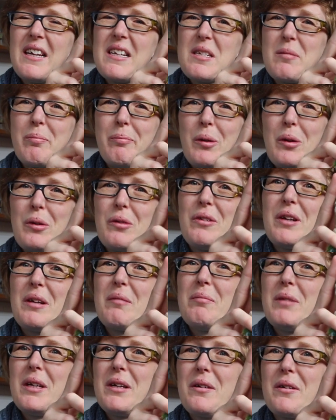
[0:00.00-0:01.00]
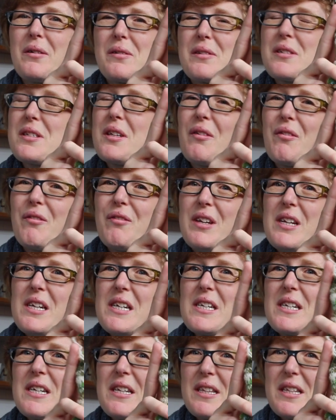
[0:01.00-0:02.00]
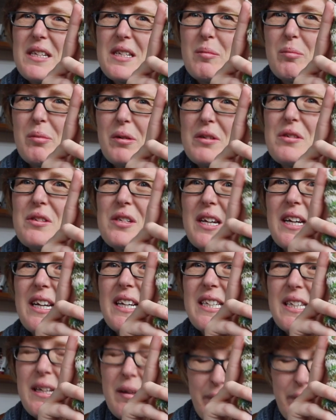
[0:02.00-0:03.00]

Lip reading: spurring me on to finish this project.